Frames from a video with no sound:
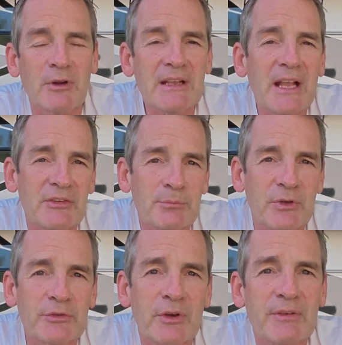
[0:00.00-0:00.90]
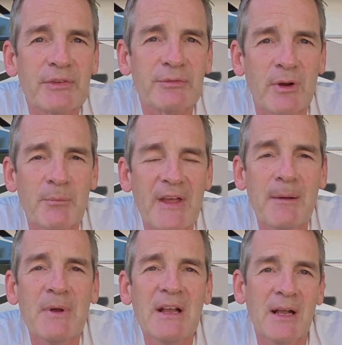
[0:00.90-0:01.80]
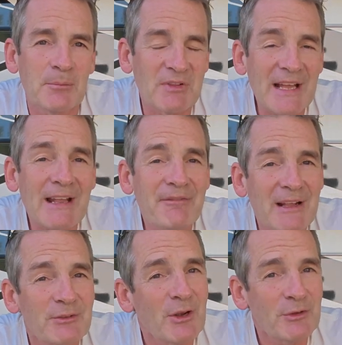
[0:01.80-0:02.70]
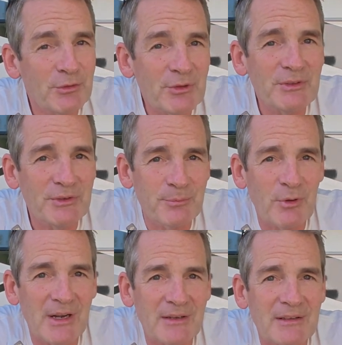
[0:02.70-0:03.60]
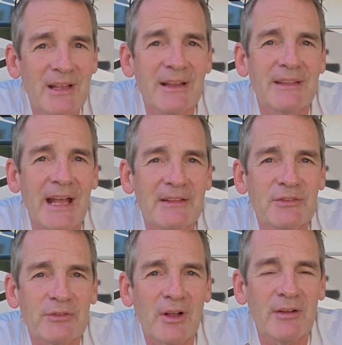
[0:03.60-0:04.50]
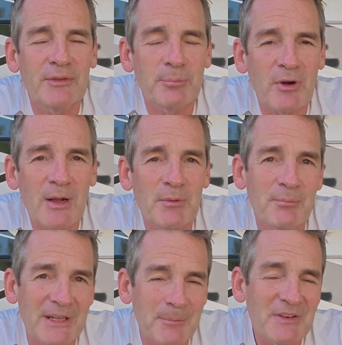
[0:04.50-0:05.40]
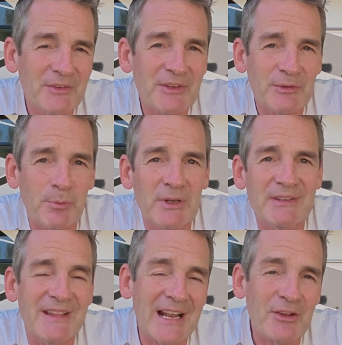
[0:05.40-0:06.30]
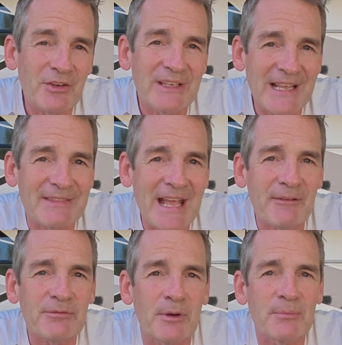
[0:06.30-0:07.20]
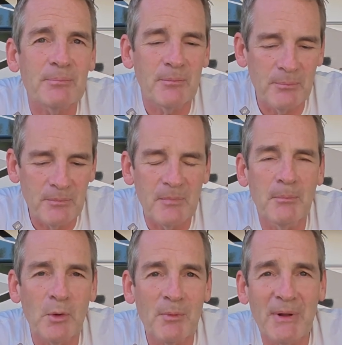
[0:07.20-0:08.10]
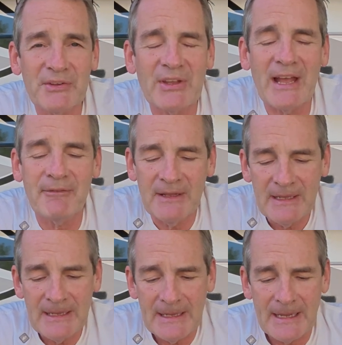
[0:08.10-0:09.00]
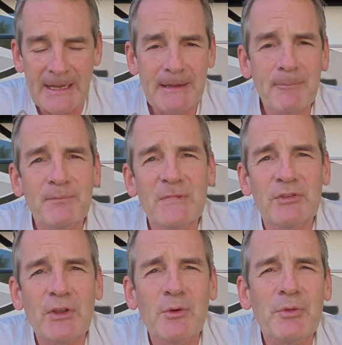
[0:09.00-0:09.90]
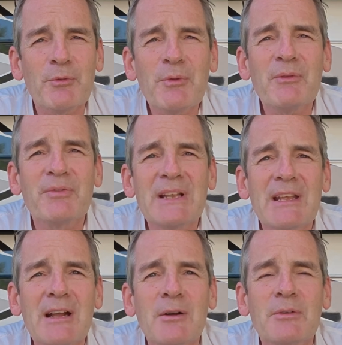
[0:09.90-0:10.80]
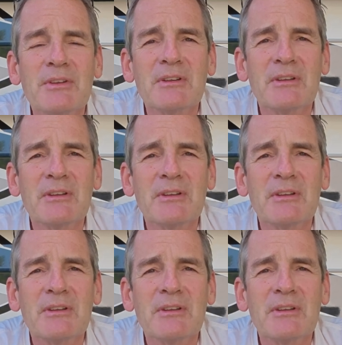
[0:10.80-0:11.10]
great customer service from them. I'm glad I found an alternative product that solved the problem, but I'm a little disappointed that I couldn't get that from Mobile Must Have. Um, so through the video,